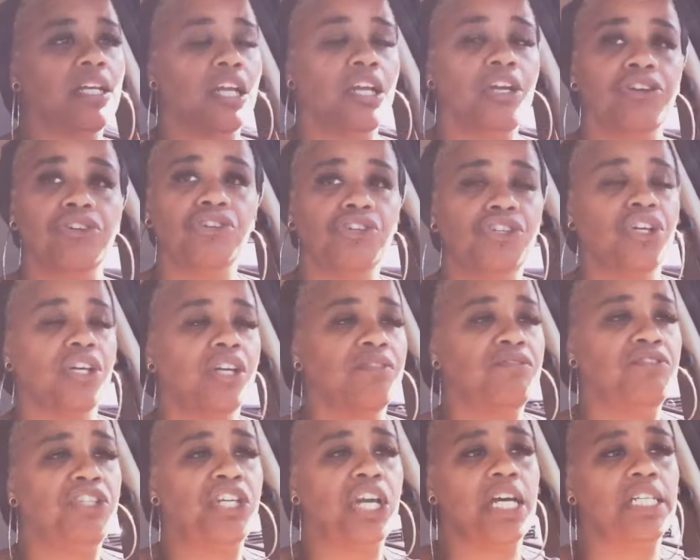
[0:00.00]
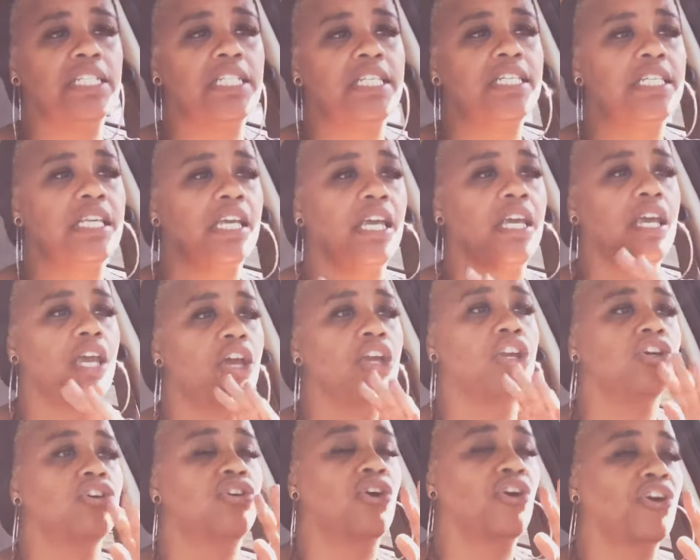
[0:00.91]
an energy of jealousy.
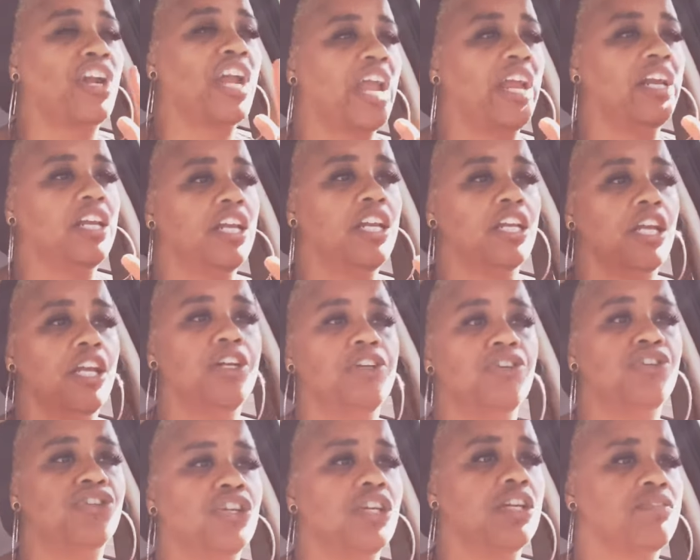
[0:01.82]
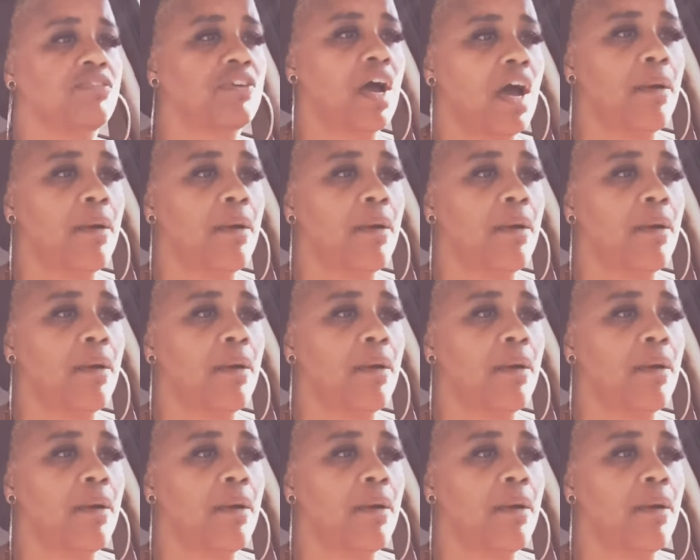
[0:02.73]
It'll create an energy of